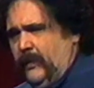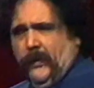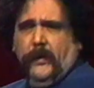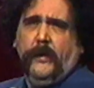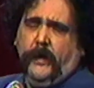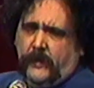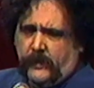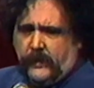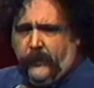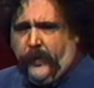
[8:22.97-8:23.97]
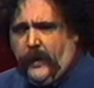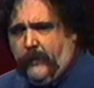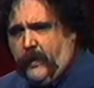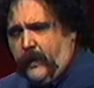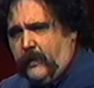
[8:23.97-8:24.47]
Ooh, he's in some
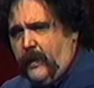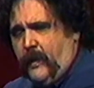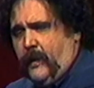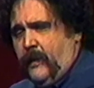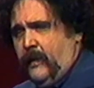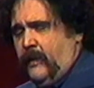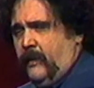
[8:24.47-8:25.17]
pain back there, huh?